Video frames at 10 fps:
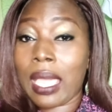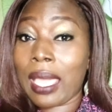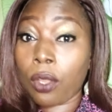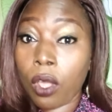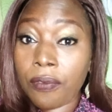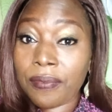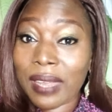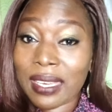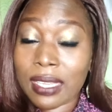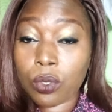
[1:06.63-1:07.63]
and
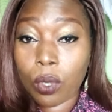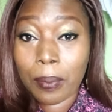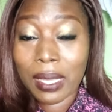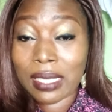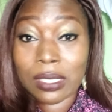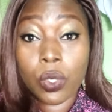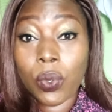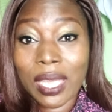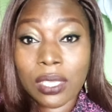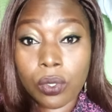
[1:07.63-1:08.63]
offline network marketing, you
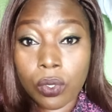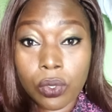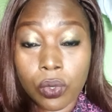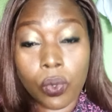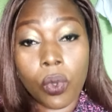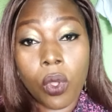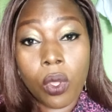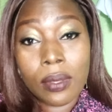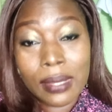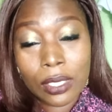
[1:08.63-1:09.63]
can't go to
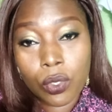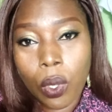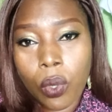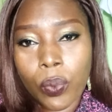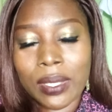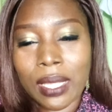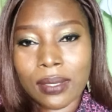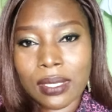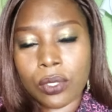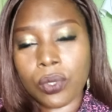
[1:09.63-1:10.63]
network
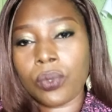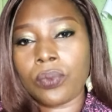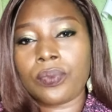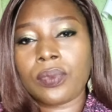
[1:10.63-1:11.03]
without a tool.